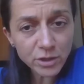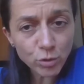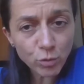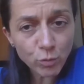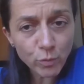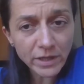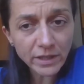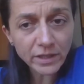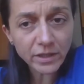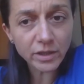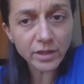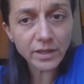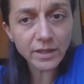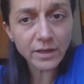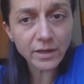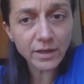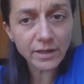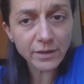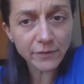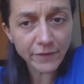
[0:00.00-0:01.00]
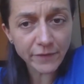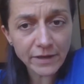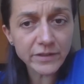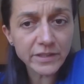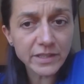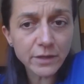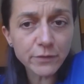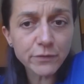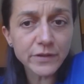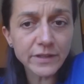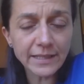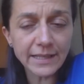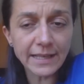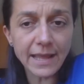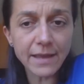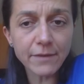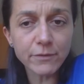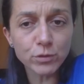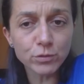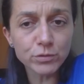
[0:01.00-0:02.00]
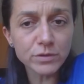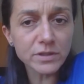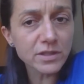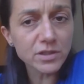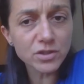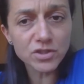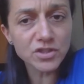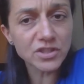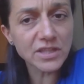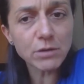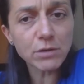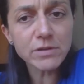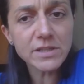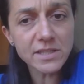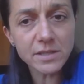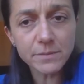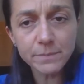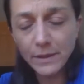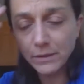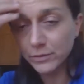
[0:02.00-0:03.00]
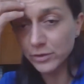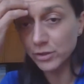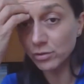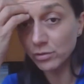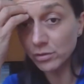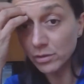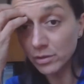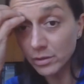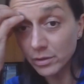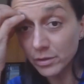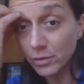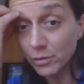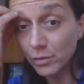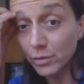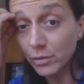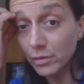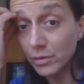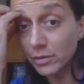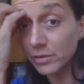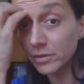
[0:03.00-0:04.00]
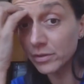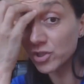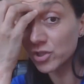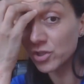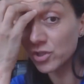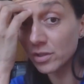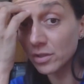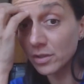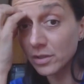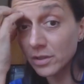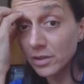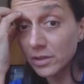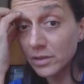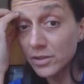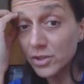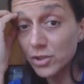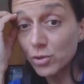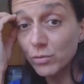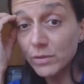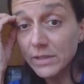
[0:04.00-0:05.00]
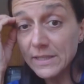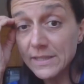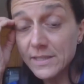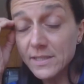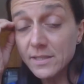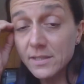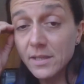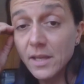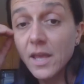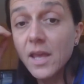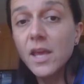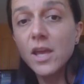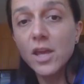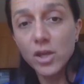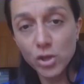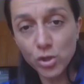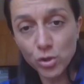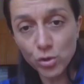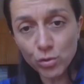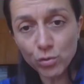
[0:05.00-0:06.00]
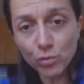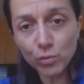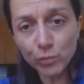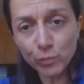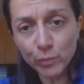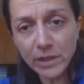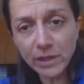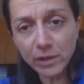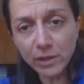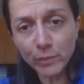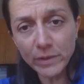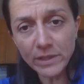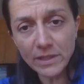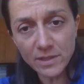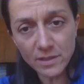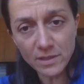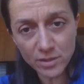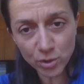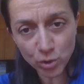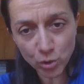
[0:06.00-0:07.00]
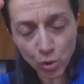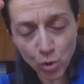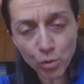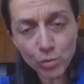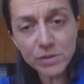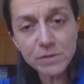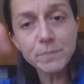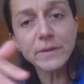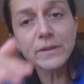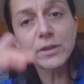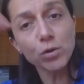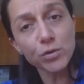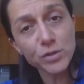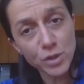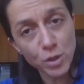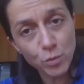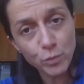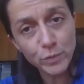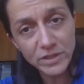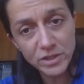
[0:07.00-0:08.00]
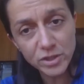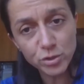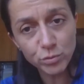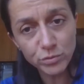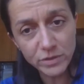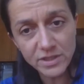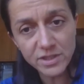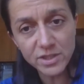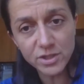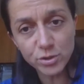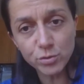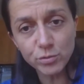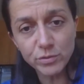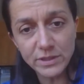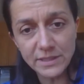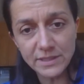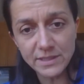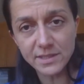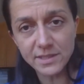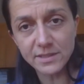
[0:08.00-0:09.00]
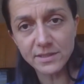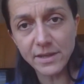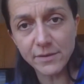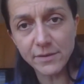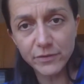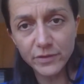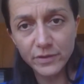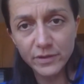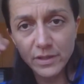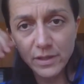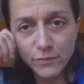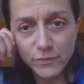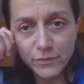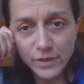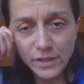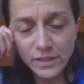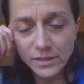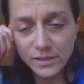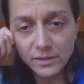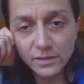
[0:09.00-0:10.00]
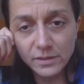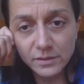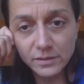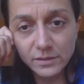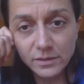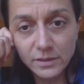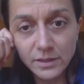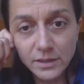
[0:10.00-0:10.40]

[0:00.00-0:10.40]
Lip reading: mean you work in a very different level. Tell us about your students. You work with schools, but also with students, different.